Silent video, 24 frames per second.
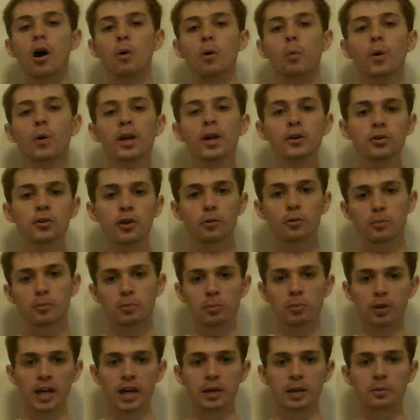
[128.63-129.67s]

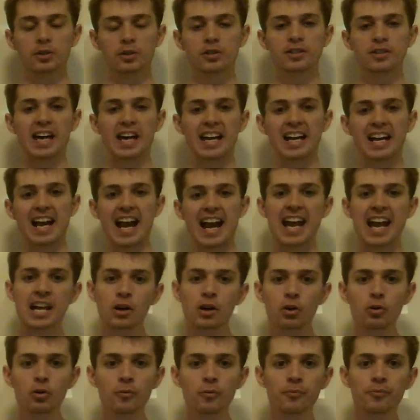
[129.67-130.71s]
blade, which is at an
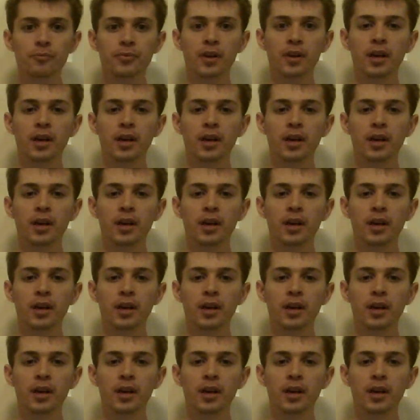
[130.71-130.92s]
angle,